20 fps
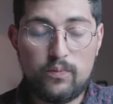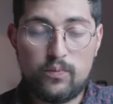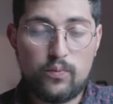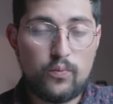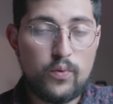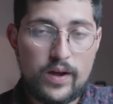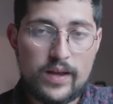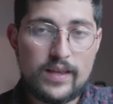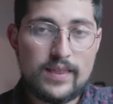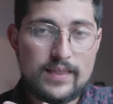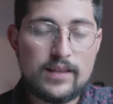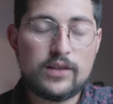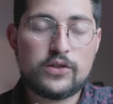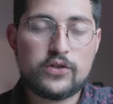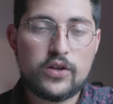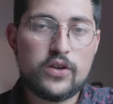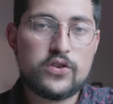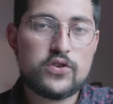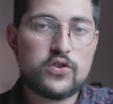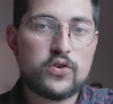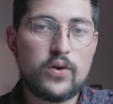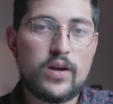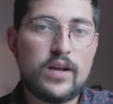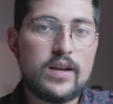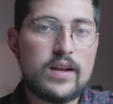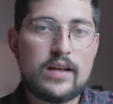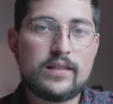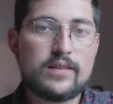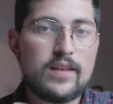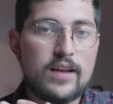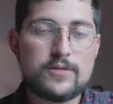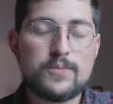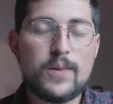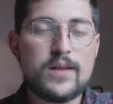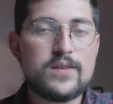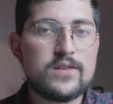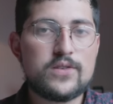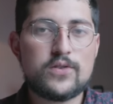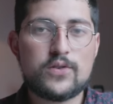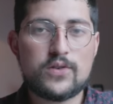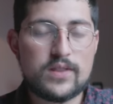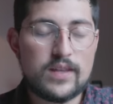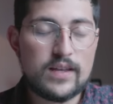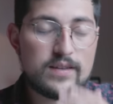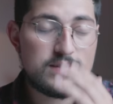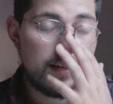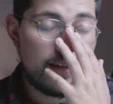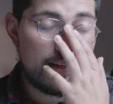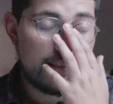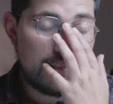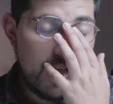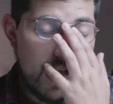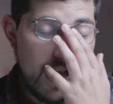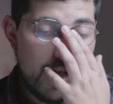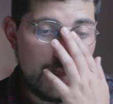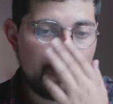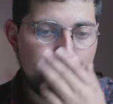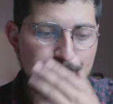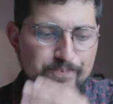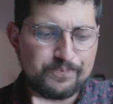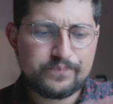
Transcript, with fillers: with the touchscreen, a text message or things like that.